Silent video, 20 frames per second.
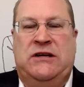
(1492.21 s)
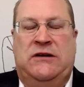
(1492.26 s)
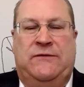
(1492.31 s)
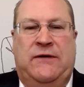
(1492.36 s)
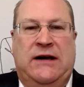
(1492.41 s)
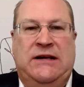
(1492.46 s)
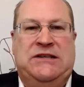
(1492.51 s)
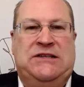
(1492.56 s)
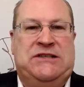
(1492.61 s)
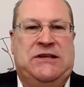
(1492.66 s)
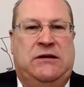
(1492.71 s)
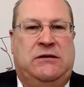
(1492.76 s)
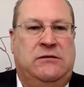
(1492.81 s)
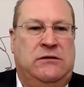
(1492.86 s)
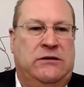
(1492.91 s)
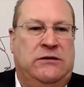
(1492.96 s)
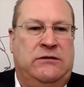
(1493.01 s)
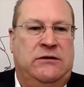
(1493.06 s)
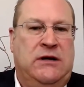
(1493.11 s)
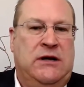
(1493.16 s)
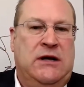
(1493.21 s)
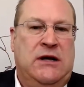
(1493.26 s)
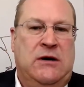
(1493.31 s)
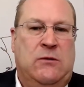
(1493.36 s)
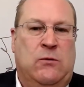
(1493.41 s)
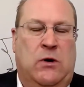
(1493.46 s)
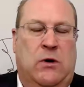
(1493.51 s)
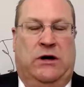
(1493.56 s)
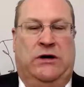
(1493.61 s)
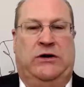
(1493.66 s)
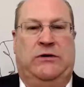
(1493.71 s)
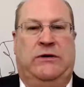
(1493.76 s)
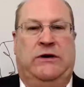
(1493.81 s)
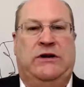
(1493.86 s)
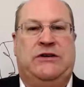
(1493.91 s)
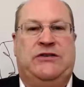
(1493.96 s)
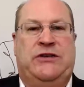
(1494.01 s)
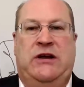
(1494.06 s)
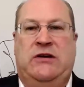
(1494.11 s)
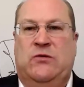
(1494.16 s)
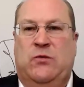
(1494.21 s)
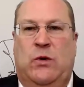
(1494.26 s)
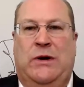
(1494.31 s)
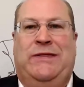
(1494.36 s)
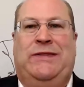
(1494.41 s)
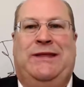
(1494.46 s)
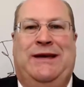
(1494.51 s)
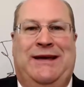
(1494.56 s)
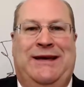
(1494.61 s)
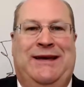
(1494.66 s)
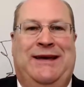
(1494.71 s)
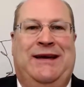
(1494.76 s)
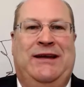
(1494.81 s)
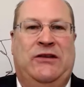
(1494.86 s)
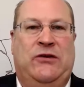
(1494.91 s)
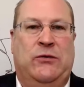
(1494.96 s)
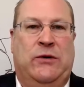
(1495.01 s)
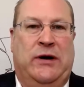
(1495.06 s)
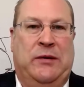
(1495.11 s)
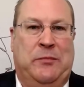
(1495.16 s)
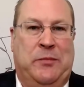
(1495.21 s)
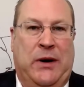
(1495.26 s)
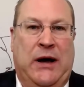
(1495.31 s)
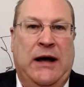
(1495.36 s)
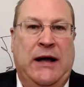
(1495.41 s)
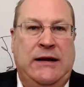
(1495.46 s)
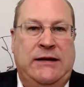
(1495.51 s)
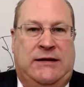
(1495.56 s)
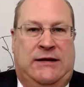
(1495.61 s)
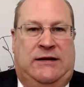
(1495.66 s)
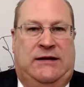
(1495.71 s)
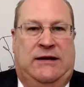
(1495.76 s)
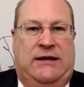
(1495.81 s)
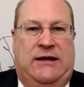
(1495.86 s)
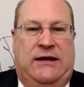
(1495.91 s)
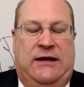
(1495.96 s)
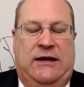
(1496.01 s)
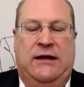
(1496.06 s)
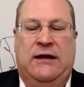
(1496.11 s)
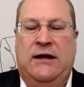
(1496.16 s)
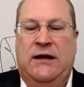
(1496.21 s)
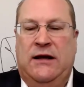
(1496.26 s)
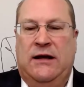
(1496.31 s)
If I sell and want to do an exchange, what the heck do I buy today?